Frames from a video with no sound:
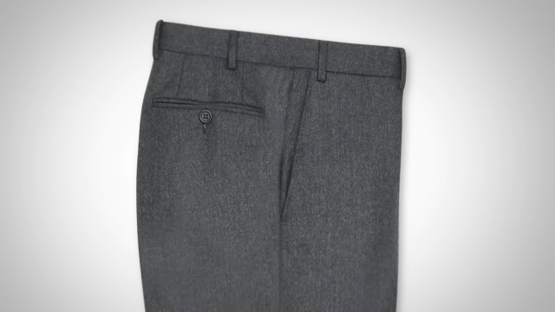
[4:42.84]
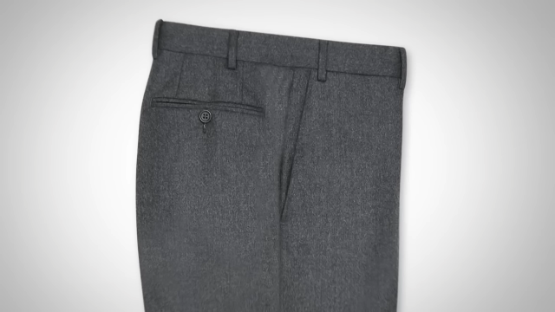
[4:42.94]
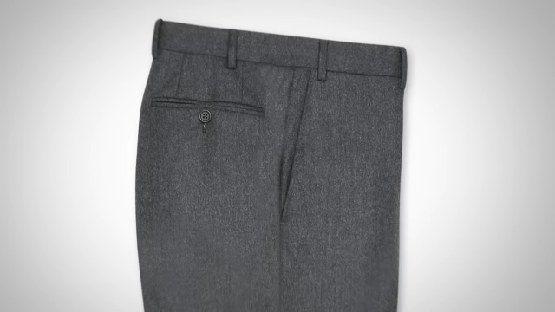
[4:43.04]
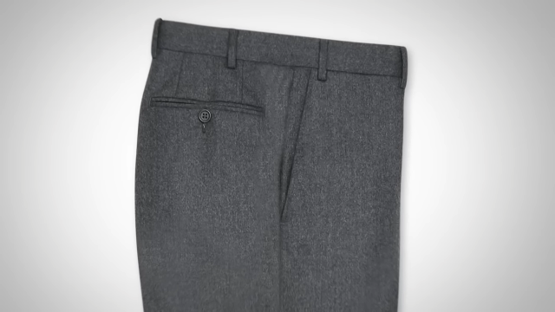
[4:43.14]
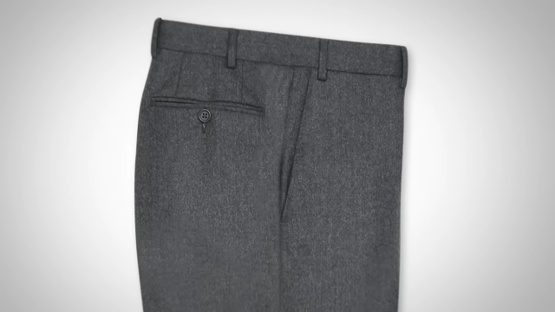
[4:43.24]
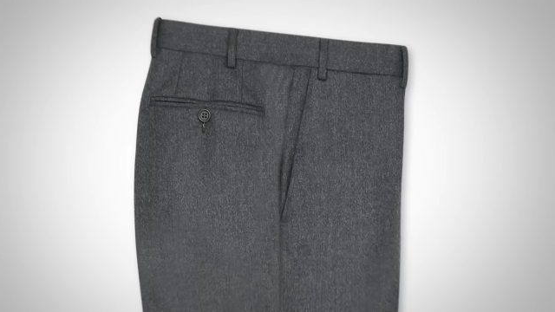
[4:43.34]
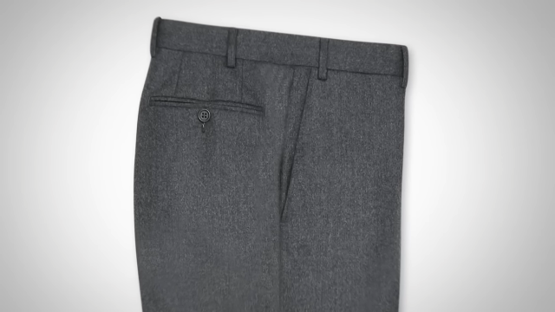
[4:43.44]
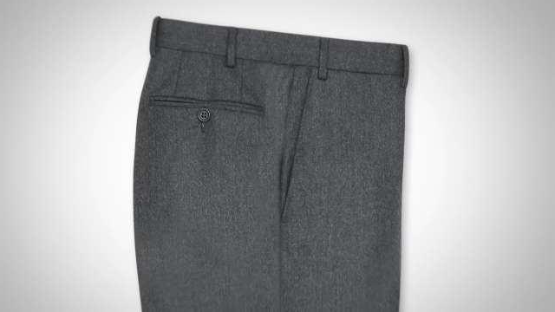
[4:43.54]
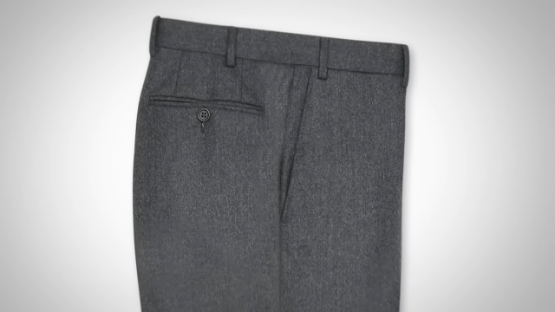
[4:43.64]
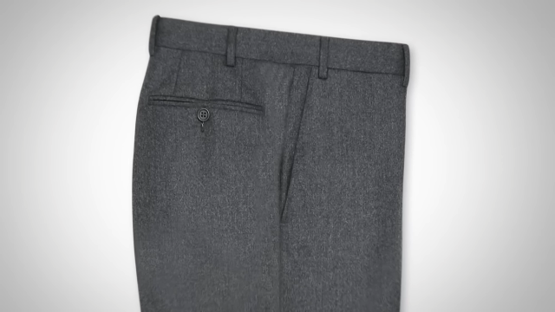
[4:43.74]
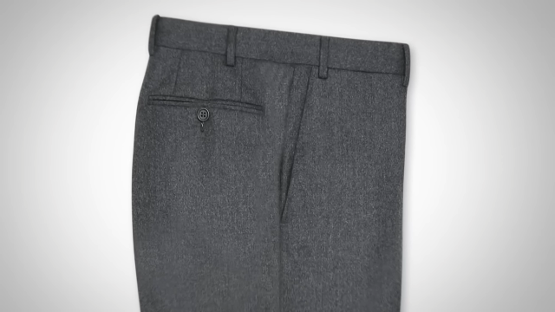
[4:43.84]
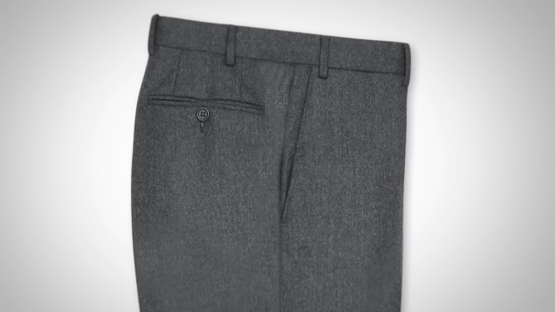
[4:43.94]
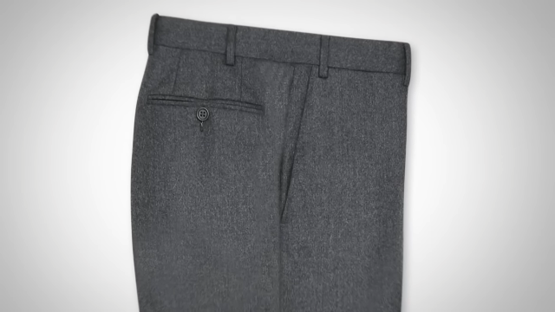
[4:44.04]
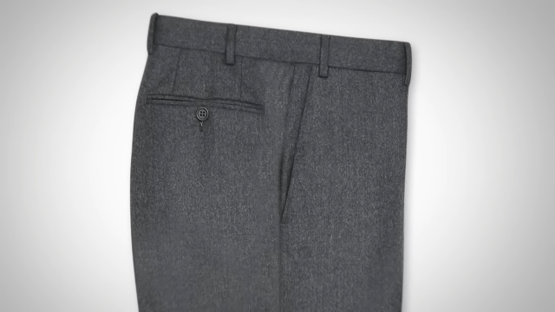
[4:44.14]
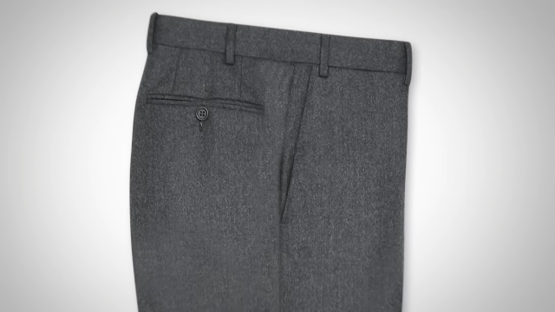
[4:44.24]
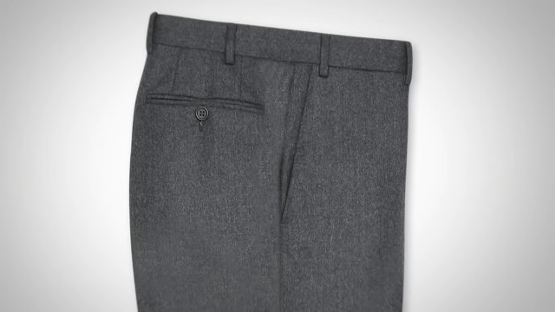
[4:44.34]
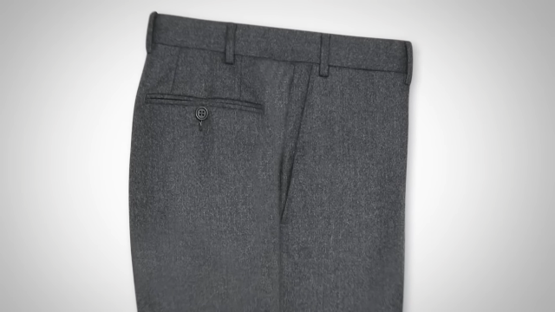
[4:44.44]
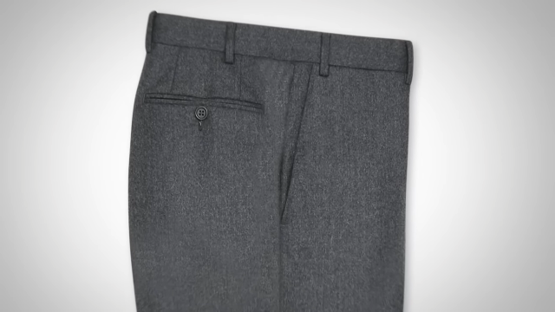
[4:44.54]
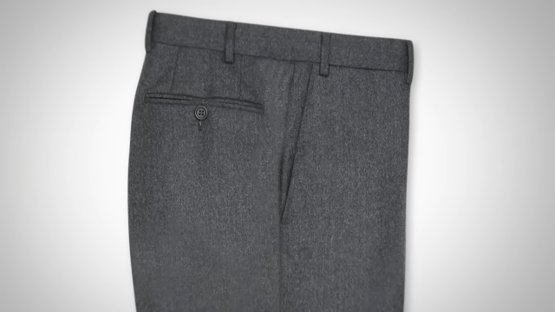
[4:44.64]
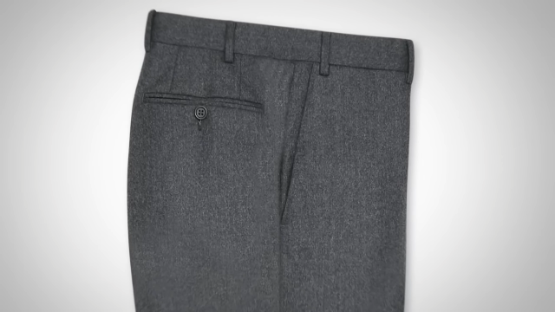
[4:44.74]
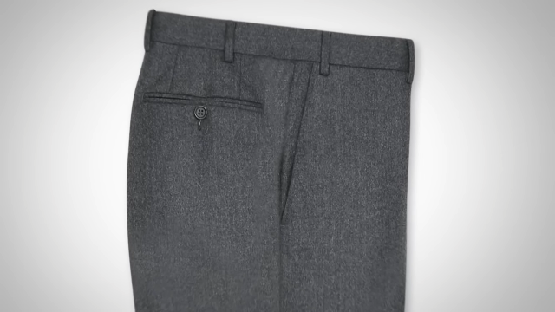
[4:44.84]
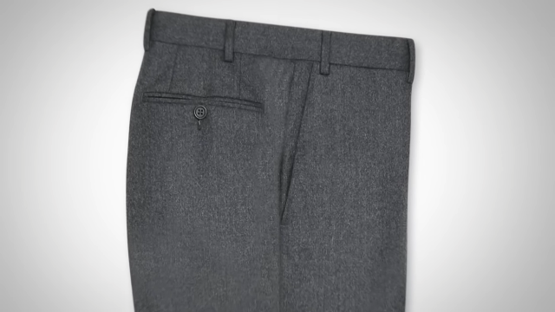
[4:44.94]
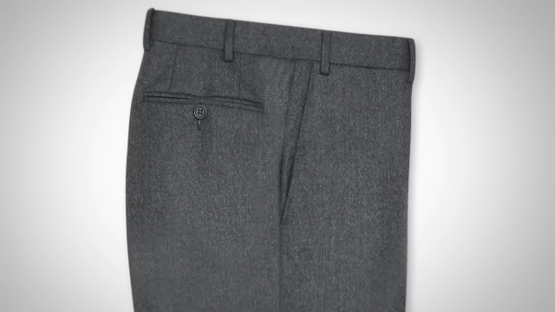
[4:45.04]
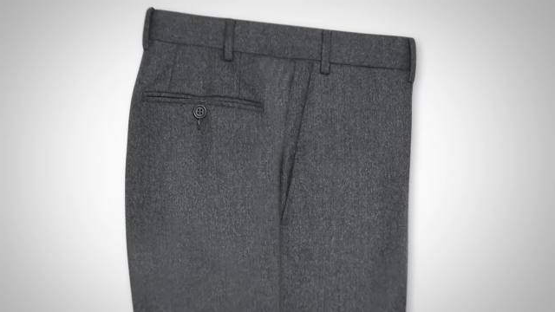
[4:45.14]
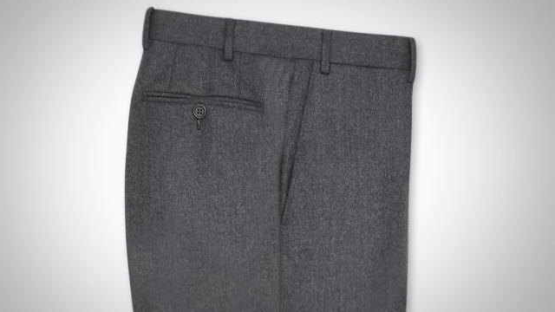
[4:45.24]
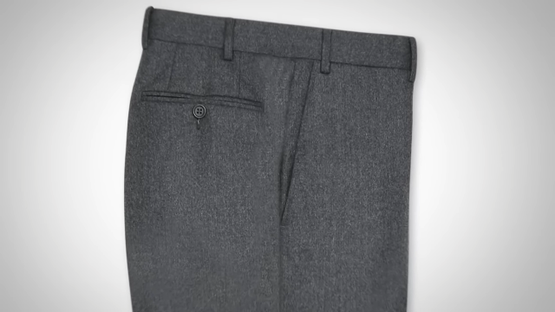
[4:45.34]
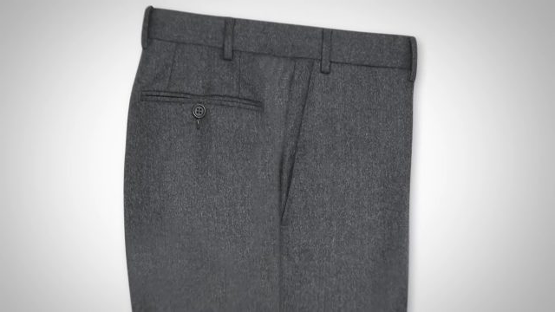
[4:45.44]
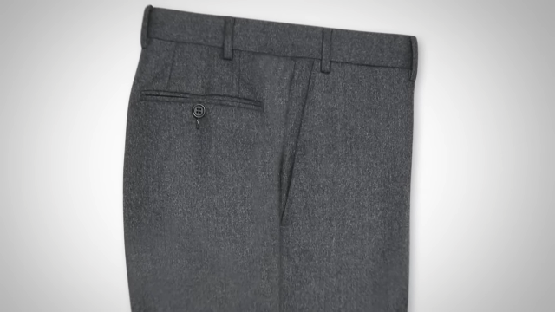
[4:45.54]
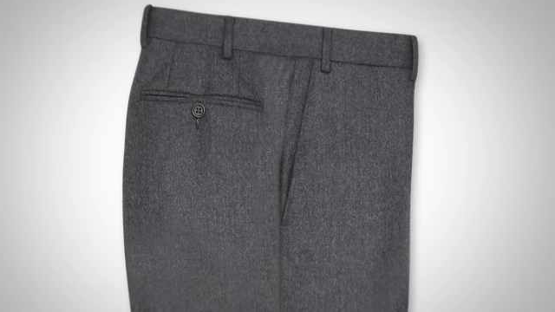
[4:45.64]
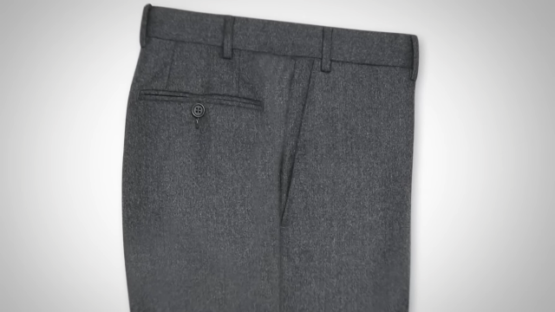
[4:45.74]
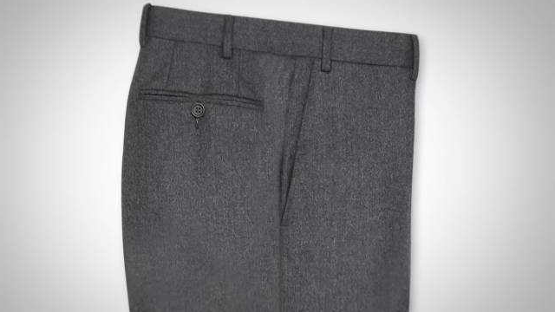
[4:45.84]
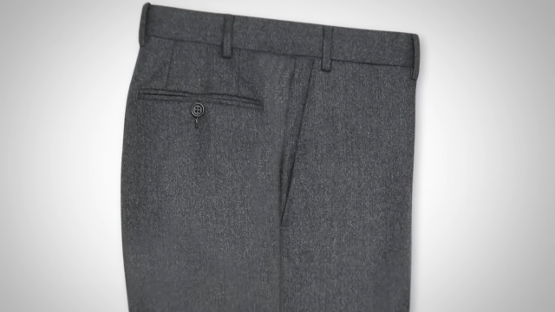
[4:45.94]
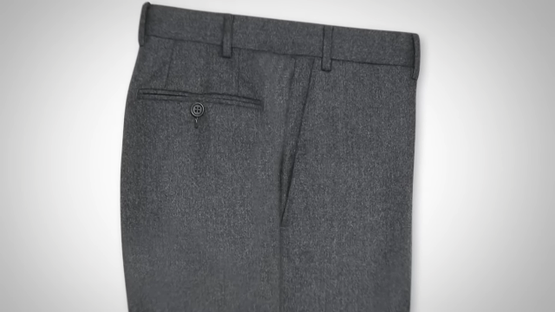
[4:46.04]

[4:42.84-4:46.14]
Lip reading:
No face is visible, so there are no lips to read.